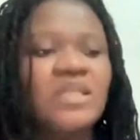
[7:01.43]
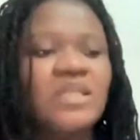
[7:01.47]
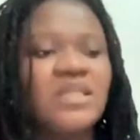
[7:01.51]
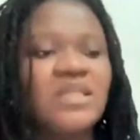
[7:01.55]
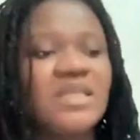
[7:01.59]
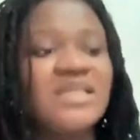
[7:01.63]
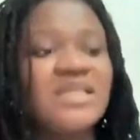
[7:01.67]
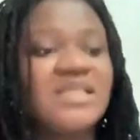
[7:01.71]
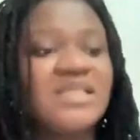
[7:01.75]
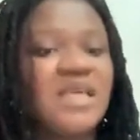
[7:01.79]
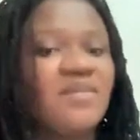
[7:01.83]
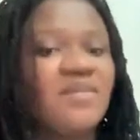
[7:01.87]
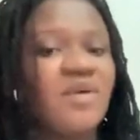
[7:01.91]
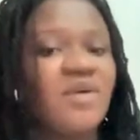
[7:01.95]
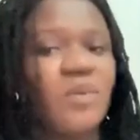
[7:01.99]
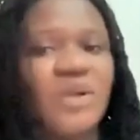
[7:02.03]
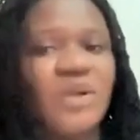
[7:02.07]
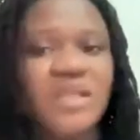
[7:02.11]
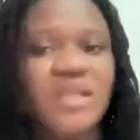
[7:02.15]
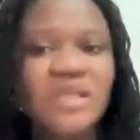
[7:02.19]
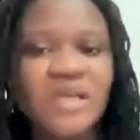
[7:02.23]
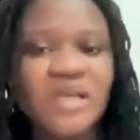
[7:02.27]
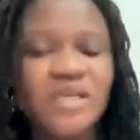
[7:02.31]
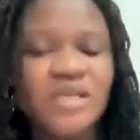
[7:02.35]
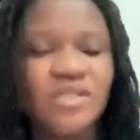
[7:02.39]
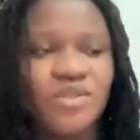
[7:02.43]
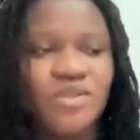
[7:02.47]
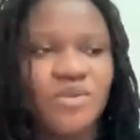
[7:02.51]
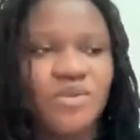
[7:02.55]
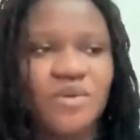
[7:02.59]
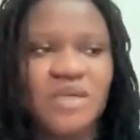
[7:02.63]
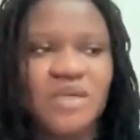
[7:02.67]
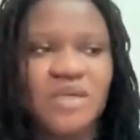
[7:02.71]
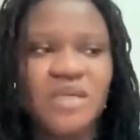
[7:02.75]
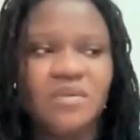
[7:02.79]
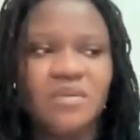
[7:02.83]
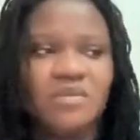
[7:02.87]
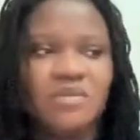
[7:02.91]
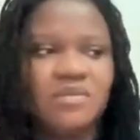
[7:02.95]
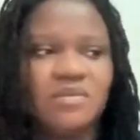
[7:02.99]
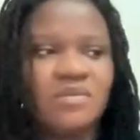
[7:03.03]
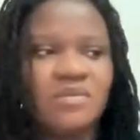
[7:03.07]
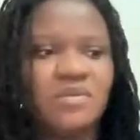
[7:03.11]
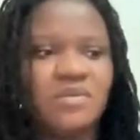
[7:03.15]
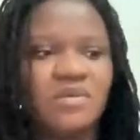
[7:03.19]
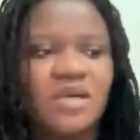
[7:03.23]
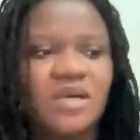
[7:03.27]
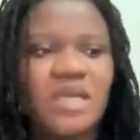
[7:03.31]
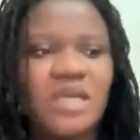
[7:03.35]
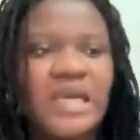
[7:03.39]
this giveaway that you're doing,
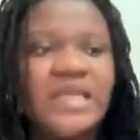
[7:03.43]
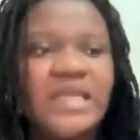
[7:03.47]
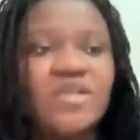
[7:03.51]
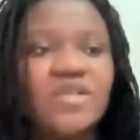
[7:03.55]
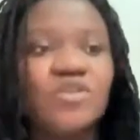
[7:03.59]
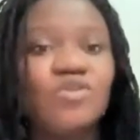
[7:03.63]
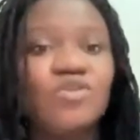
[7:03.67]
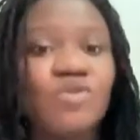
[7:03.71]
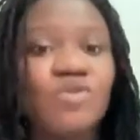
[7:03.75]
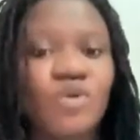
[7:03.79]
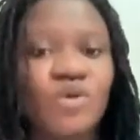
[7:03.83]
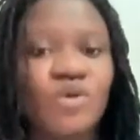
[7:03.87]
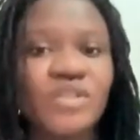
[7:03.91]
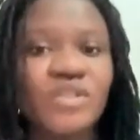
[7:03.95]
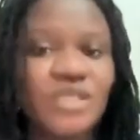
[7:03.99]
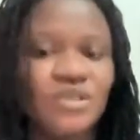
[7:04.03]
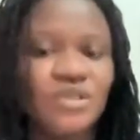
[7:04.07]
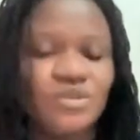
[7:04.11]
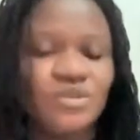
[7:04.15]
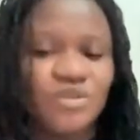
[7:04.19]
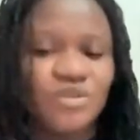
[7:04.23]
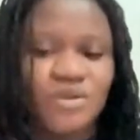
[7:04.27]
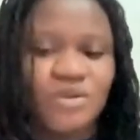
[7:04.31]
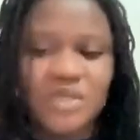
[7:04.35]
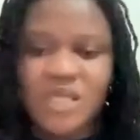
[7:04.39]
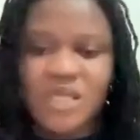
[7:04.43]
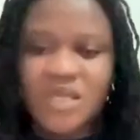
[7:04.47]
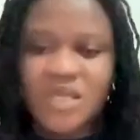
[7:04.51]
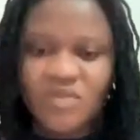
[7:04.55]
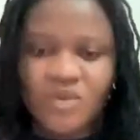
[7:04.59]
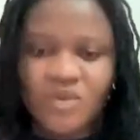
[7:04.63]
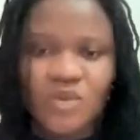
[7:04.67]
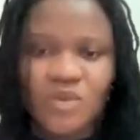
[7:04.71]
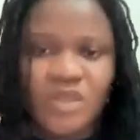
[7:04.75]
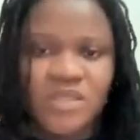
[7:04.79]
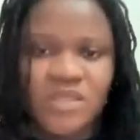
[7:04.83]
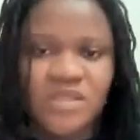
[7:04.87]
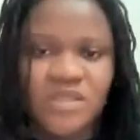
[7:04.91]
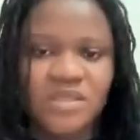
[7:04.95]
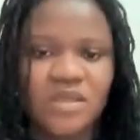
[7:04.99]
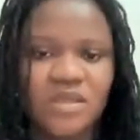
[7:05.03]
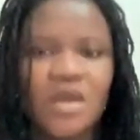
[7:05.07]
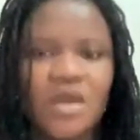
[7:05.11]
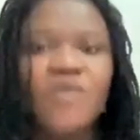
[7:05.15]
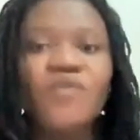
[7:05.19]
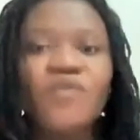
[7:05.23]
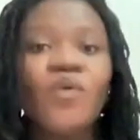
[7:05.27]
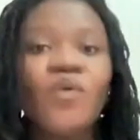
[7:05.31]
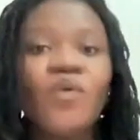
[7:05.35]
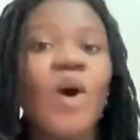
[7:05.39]
can you continue doing giveaways?
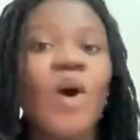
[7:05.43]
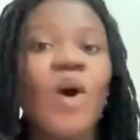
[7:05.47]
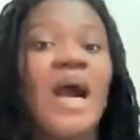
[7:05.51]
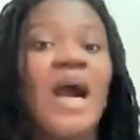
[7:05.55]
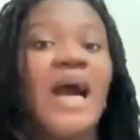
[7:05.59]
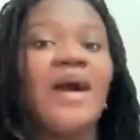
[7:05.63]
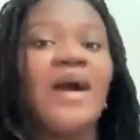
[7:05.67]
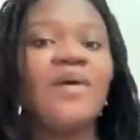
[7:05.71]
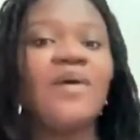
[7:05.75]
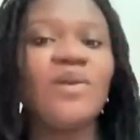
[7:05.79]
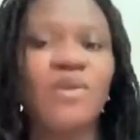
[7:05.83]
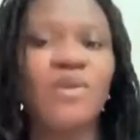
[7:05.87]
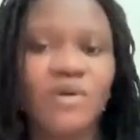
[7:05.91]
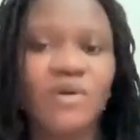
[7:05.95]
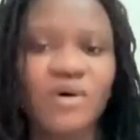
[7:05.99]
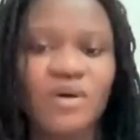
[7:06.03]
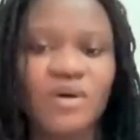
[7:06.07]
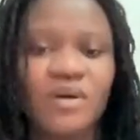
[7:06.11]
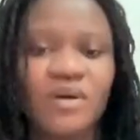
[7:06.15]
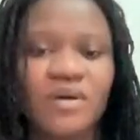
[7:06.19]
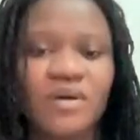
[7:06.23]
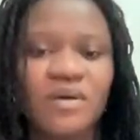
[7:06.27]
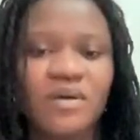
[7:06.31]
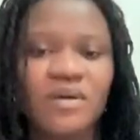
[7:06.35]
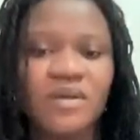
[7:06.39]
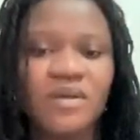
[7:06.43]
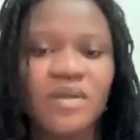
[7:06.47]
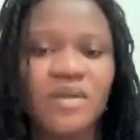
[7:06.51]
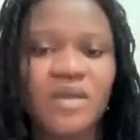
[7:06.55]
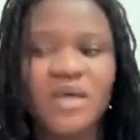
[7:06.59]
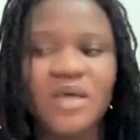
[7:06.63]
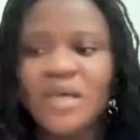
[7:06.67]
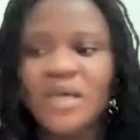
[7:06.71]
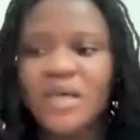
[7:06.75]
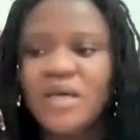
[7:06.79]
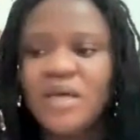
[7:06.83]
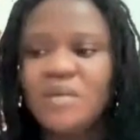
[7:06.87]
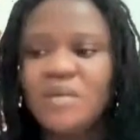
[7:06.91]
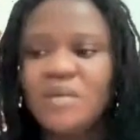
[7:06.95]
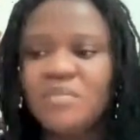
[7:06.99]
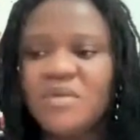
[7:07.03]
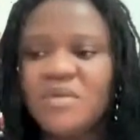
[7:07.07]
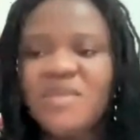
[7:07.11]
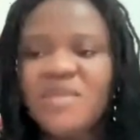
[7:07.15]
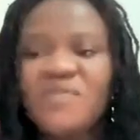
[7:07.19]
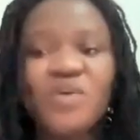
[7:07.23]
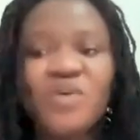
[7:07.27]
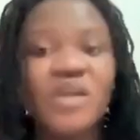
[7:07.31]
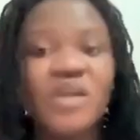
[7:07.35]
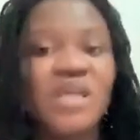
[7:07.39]
For how long?
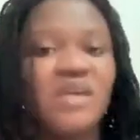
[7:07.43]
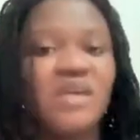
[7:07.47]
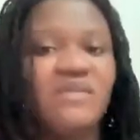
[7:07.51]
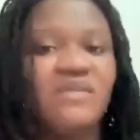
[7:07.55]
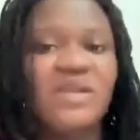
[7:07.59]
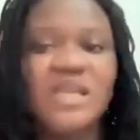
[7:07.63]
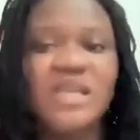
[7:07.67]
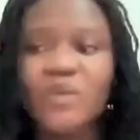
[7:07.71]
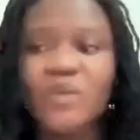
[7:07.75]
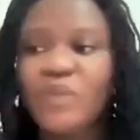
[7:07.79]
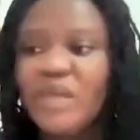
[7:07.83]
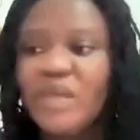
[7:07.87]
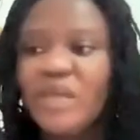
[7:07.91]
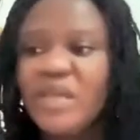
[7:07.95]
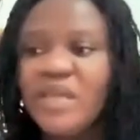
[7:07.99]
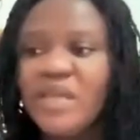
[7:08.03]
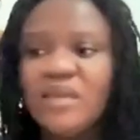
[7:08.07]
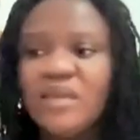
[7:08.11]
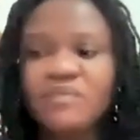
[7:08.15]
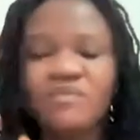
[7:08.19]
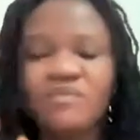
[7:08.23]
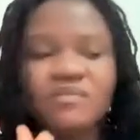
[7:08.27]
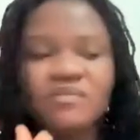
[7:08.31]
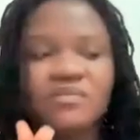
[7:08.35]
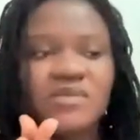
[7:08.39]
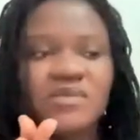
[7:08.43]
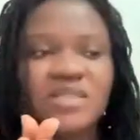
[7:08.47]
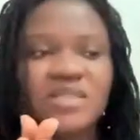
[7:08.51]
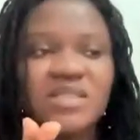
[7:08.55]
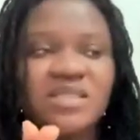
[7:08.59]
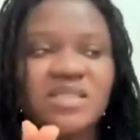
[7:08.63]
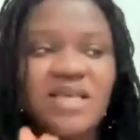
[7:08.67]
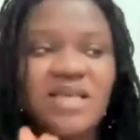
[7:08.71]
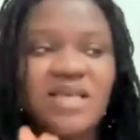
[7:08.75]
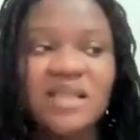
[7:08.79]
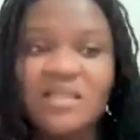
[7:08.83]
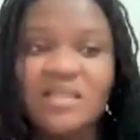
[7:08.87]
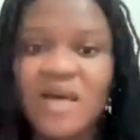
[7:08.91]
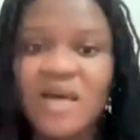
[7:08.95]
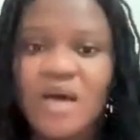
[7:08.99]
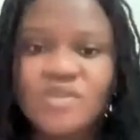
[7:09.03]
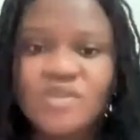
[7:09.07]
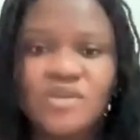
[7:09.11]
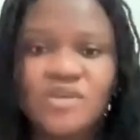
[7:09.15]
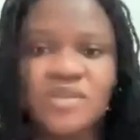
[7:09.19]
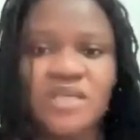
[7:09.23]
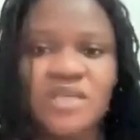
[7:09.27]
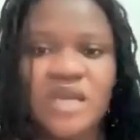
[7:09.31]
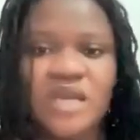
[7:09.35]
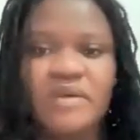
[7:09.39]
If you're giving away
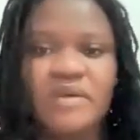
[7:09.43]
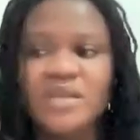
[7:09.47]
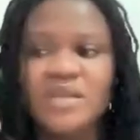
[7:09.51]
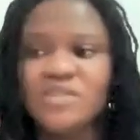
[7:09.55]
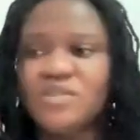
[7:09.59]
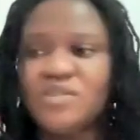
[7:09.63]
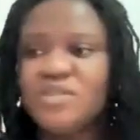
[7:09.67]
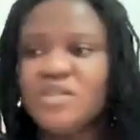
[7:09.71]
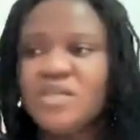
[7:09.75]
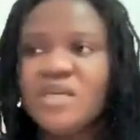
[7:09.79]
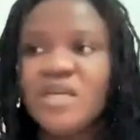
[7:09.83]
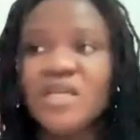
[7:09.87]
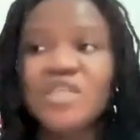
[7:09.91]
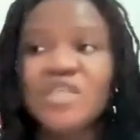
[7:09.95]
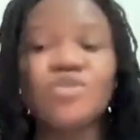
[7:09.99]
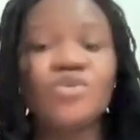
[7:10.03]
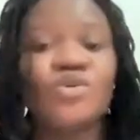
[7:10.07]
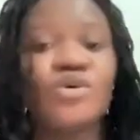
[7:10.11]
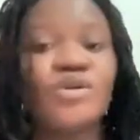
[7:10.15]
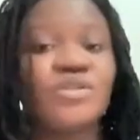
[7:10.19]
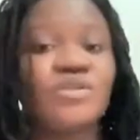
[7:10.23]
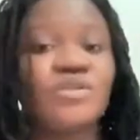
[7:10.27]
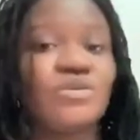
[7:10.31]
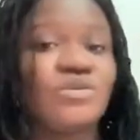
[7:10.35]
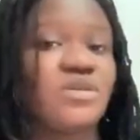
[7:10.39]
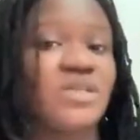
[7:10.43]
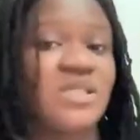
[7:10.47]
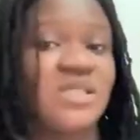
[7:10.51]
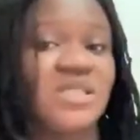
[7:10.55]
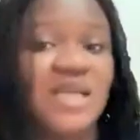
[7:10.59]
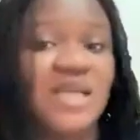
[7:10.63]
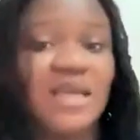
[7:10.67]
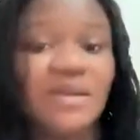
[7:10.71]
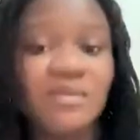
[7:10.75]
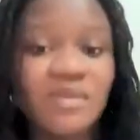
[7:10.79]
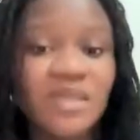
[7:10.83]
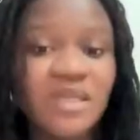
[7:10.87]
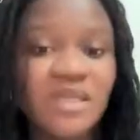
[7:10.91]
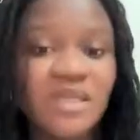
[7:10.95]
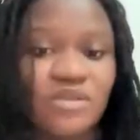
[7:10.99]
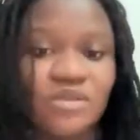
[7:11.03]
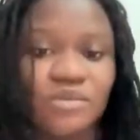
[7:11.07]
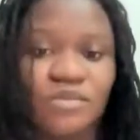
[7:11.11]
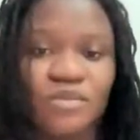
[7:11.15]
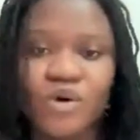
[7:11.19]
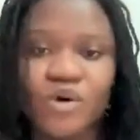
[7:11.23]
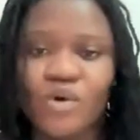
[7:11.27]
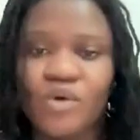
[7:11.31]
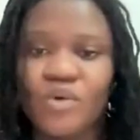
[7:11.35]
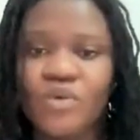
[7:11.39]
10,000 naira today, are you going to do the same thing
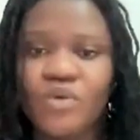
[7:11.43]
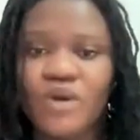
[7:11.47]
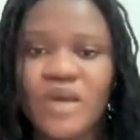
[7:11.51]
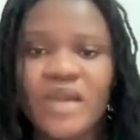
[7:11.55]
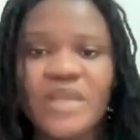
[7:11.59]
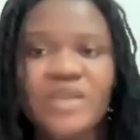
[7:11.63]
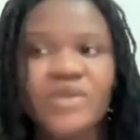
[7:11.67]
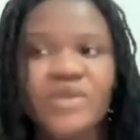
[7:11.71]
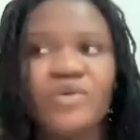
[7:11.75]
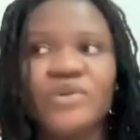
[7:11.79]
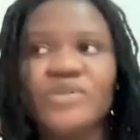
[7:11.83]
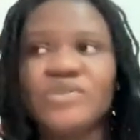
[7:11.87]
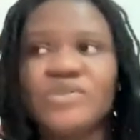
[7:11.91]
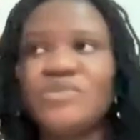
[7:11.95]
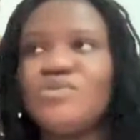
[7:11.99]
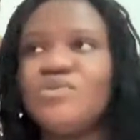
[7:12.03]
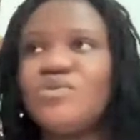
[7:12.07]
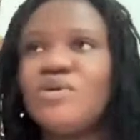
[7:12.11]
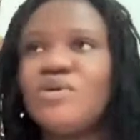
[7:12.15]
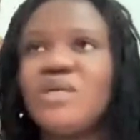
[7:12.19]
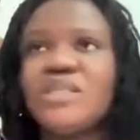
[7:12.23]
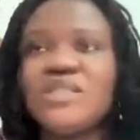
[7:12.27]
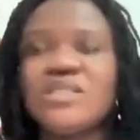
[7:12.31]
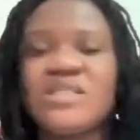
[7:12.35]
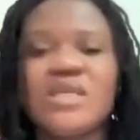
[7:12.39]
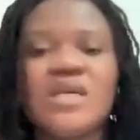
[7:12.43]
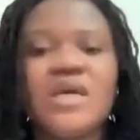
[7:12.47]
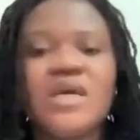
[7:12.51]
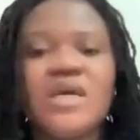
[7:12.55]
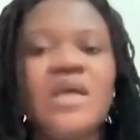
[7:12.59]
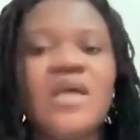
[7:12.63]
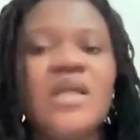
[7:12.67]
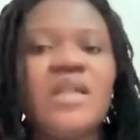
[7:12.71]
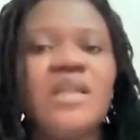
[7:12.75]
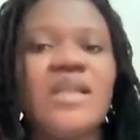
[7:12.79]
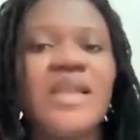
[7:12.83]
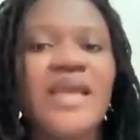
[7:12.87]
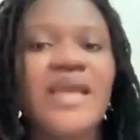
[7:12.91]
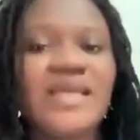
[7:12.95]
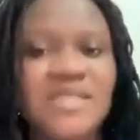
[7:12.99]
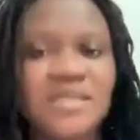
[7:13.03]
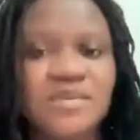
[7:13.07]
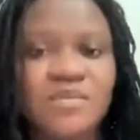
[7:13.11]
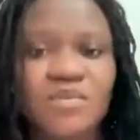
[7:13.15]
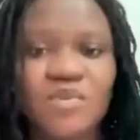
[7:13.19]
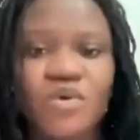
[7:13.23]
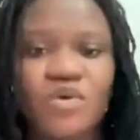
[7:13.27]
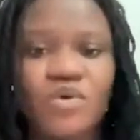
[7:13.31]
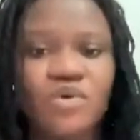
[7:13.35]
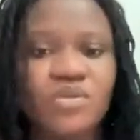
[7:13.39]
tomorrow? Are you going to do it
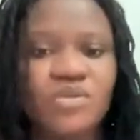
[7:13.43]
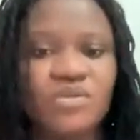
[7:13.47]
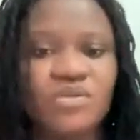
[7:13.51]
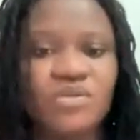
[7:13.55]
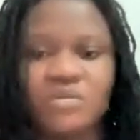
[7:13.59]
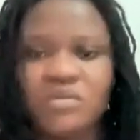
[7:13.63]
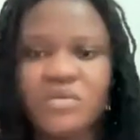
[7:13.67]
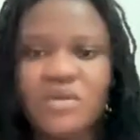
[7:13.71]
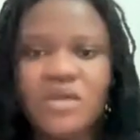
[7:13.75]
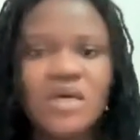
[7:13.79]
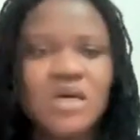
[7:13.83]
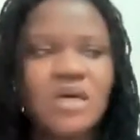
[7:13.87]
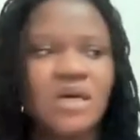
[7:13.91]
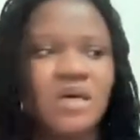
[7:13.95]
next month?